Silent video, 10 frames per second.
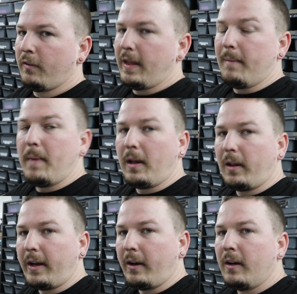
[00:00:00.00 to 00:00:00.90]
of that metal
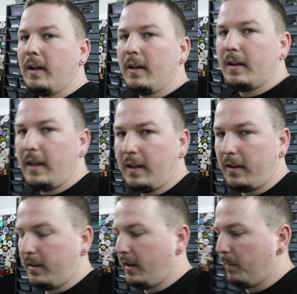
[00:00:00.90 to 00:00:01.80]
layer into
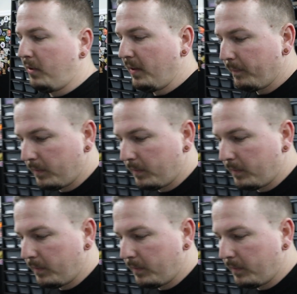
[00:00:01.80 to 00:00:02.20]
the tubs.